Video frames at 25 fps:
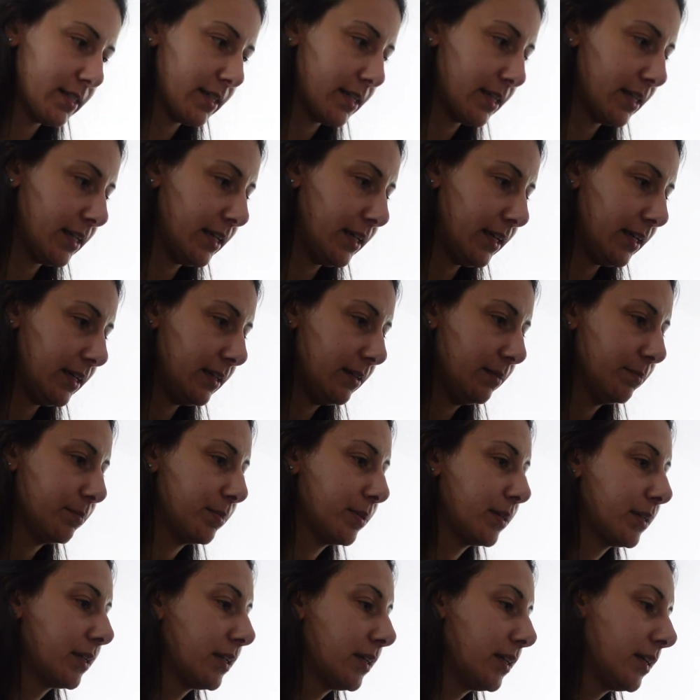to keep.
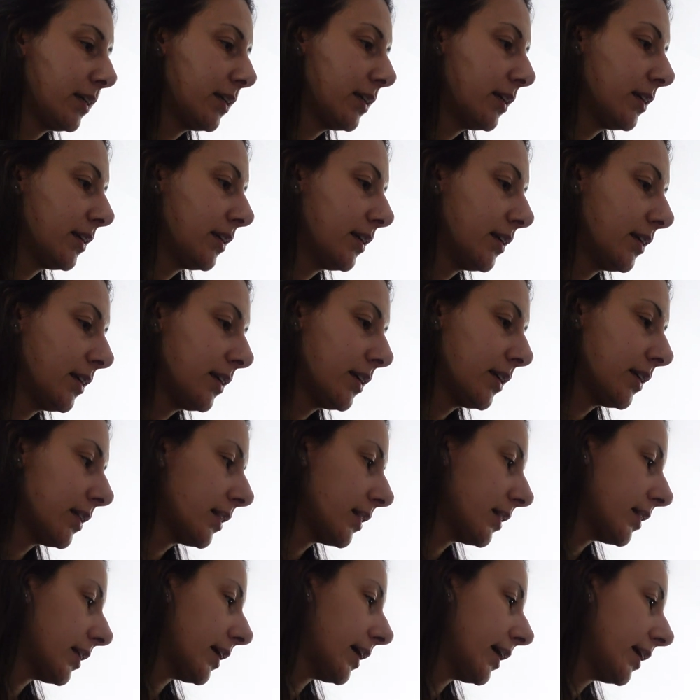
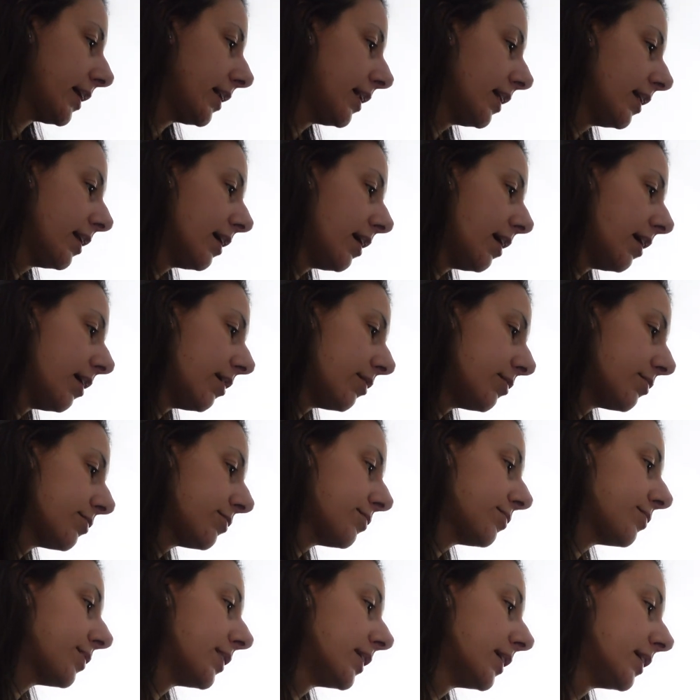They love
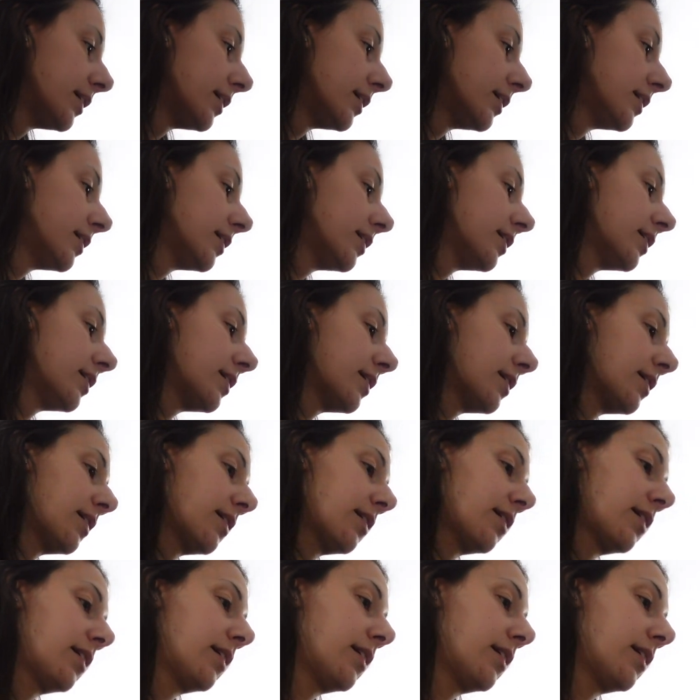like